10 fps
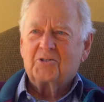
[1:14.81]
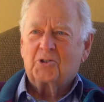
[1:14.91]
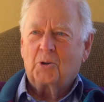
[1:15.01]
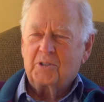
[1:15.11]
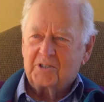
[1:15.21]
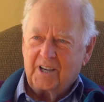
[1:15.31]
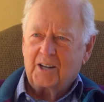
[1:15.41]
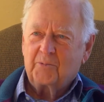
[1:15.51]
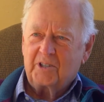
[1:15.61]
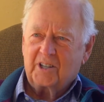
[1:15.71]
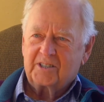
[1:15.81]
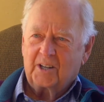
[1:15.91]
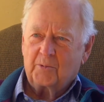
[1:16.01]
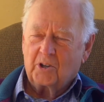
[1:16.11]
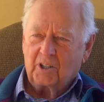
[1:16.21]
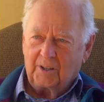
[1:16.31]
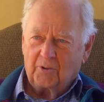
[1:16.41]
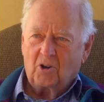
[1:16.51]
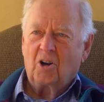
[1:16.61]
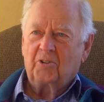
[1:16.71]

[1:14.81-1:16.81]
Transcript: So instead, we just said we're going to leave it all